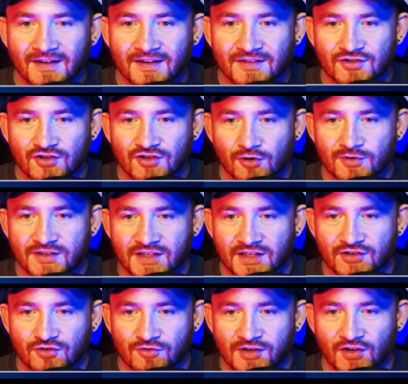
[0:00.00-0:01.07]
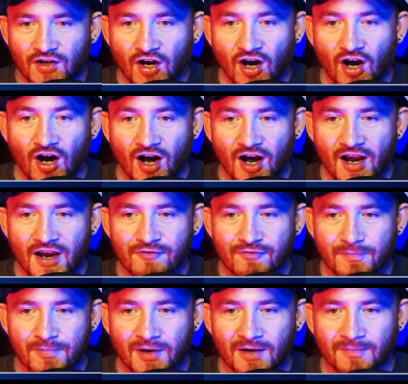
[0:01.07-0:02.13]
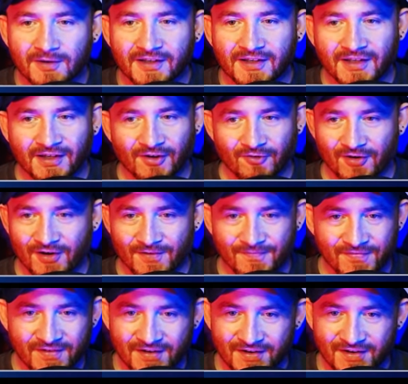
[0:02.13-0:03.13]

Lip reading: The show is set during the High Republic era.